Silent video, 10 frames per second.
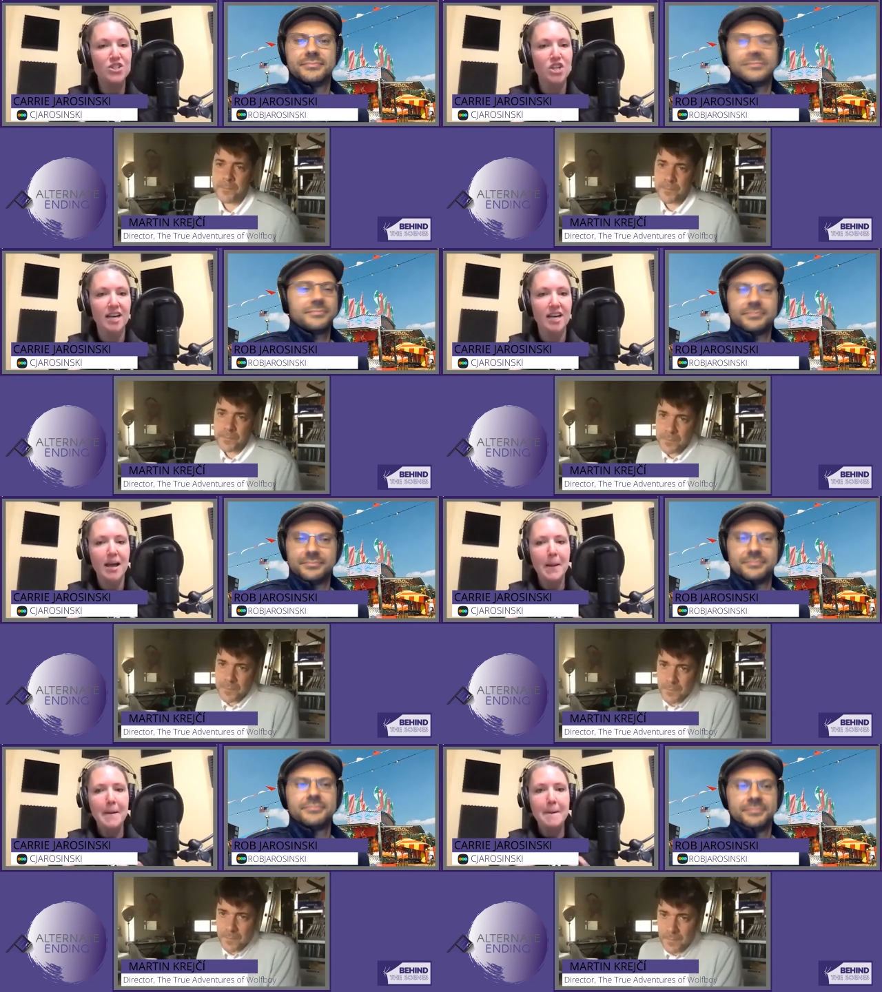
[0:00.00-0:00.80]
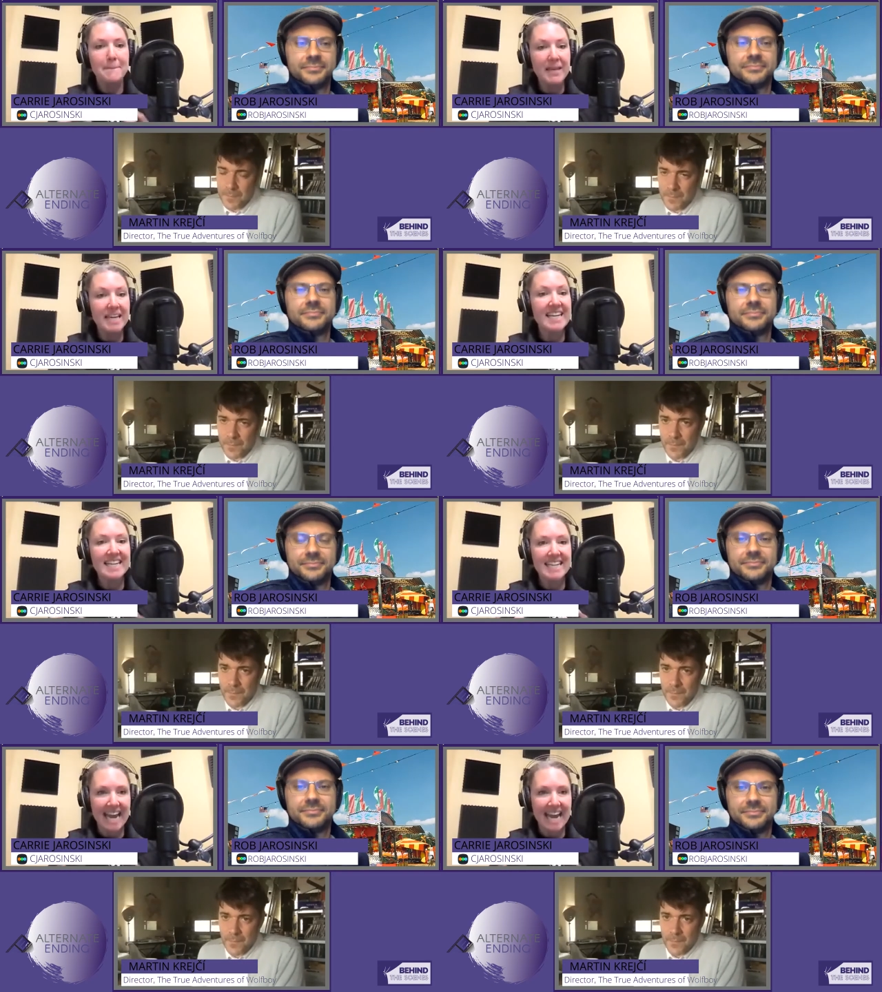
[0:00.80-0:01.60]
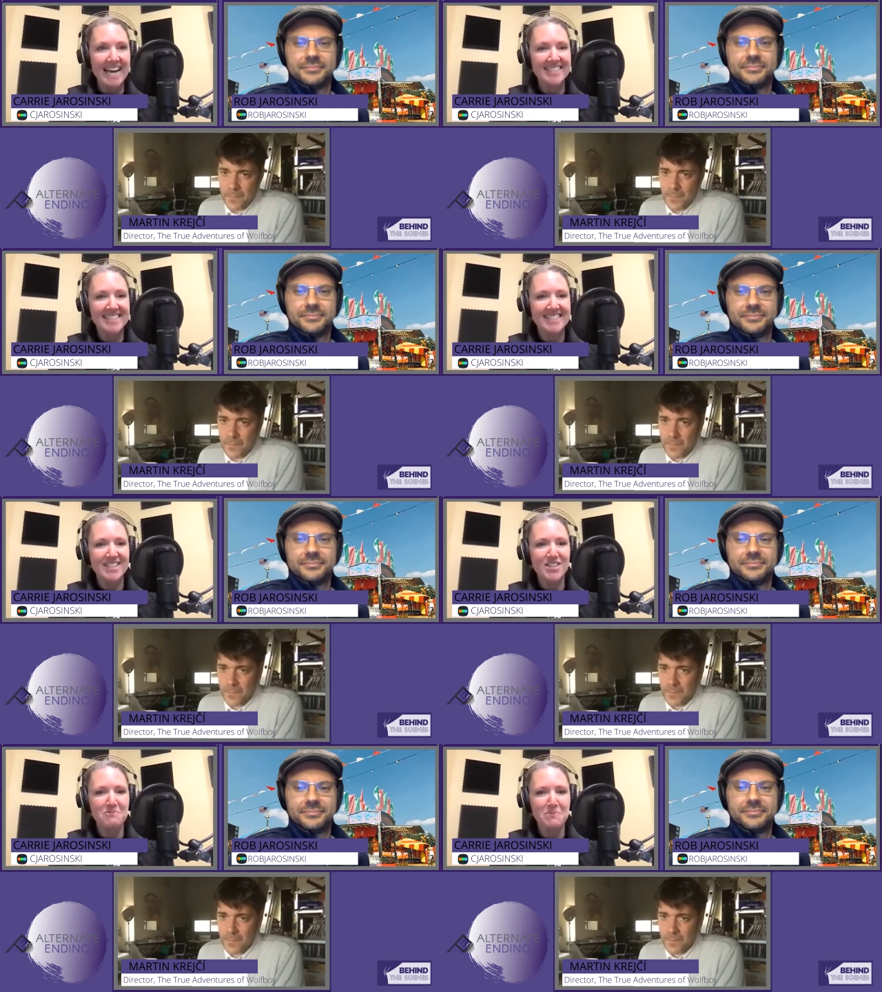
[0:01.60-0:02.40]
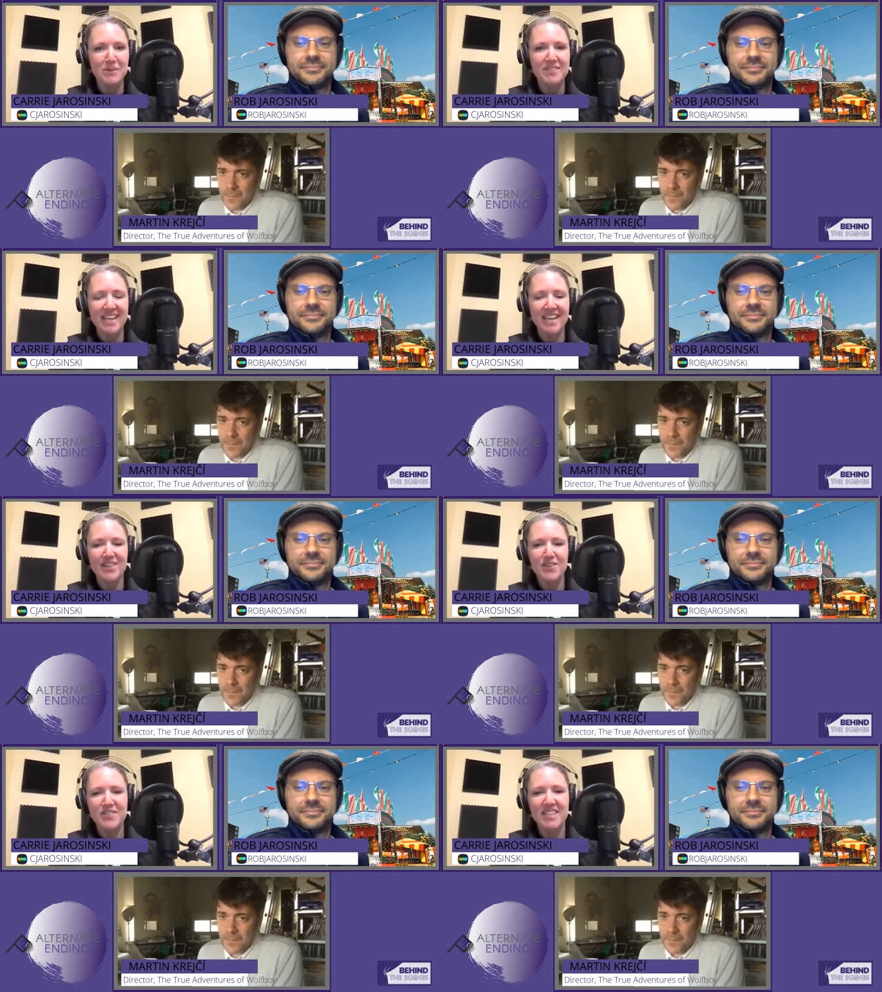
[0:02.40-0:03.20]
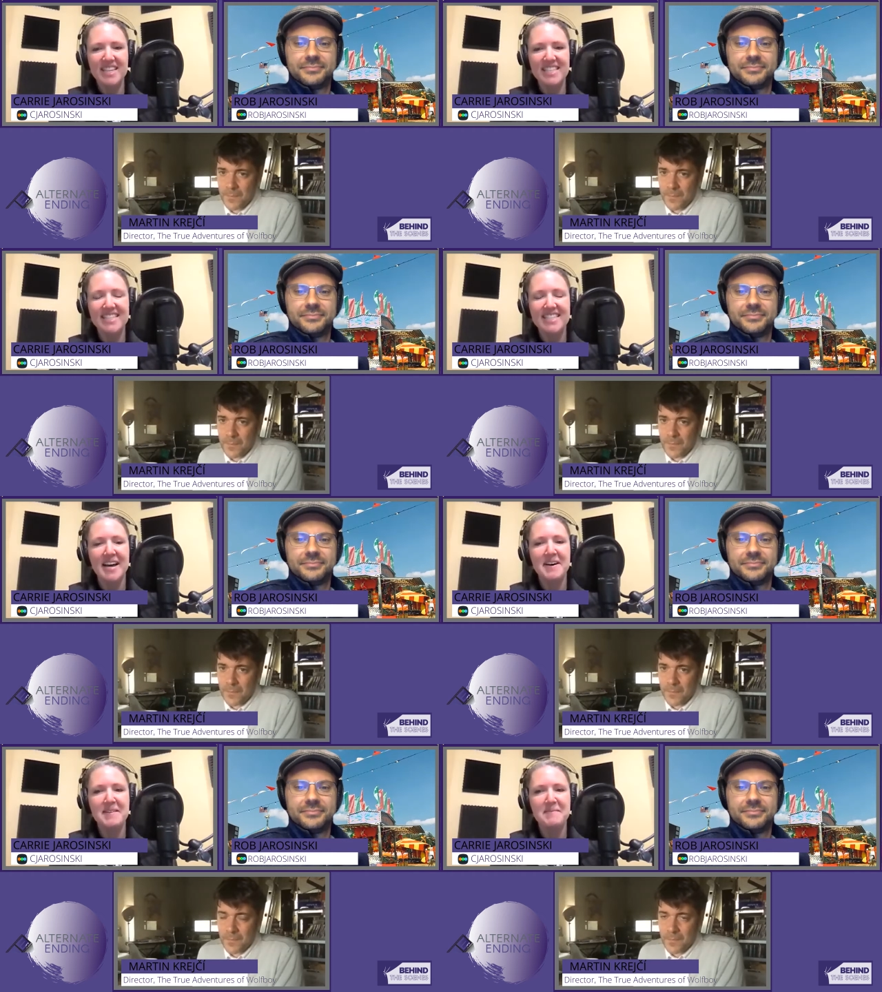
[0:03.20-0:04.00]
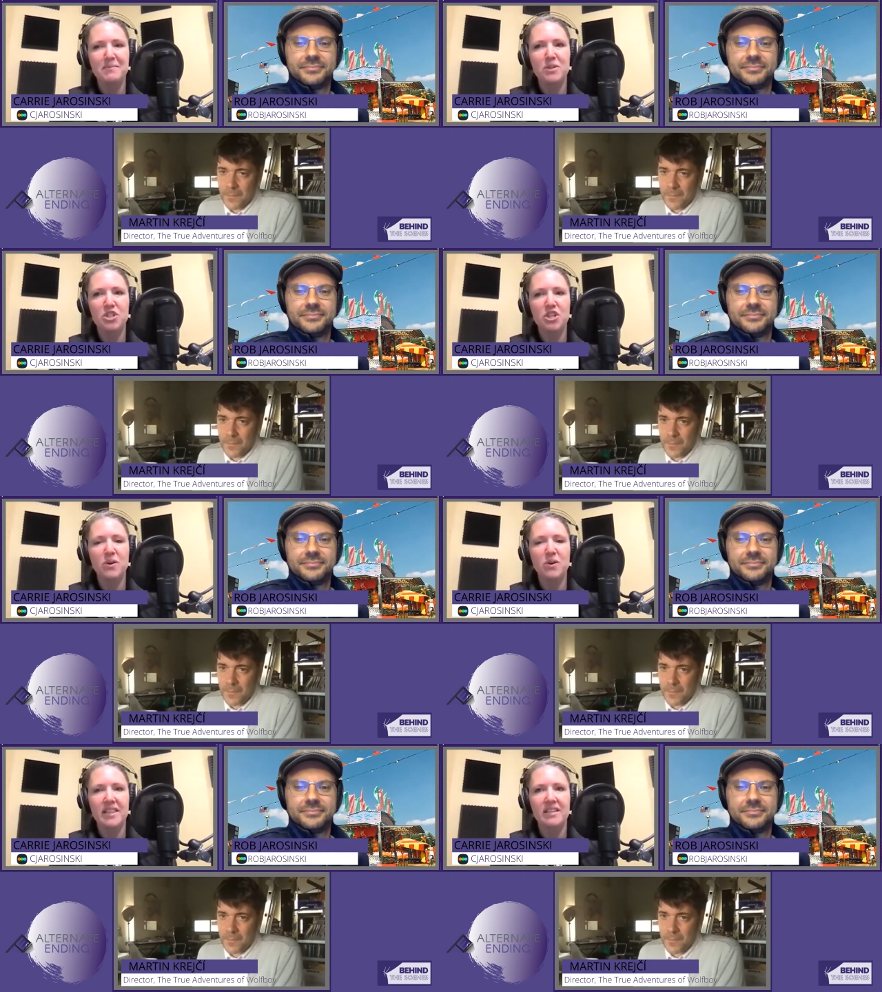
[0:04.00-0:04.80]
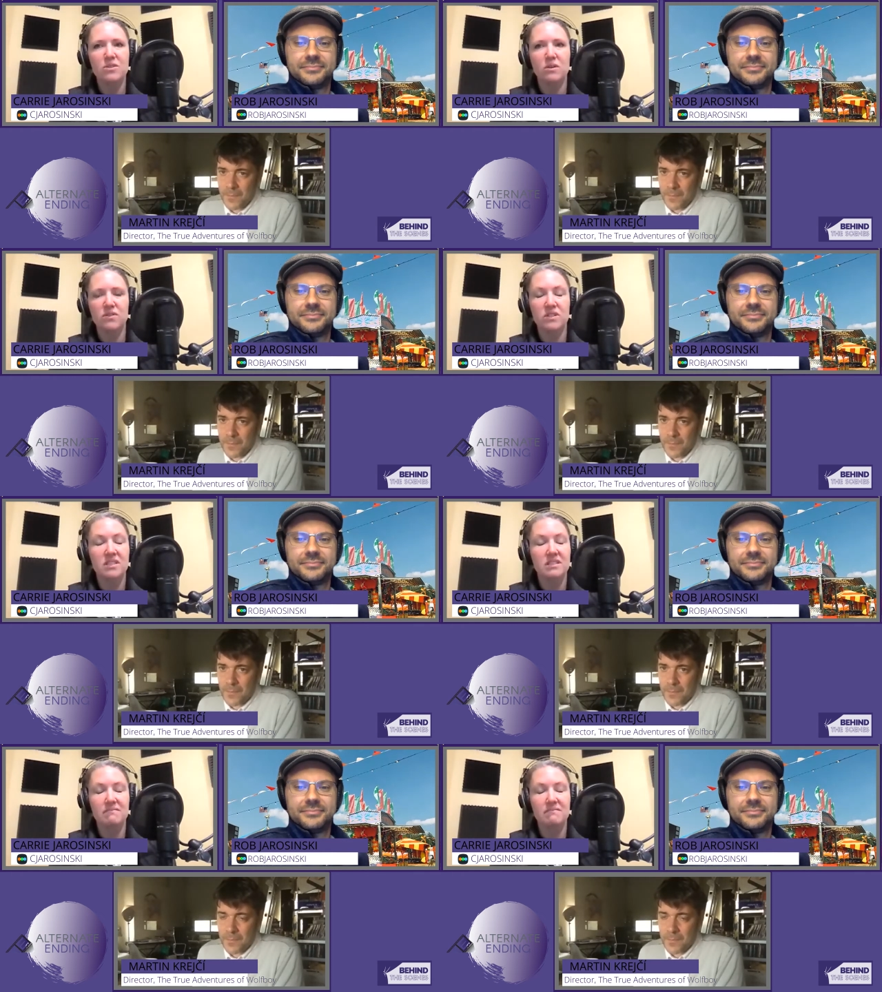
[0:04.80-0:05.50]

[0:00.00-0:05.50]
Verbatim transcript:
Speaker 1: a big cast that you've pulled together for this, um, which, you know, I think sort of just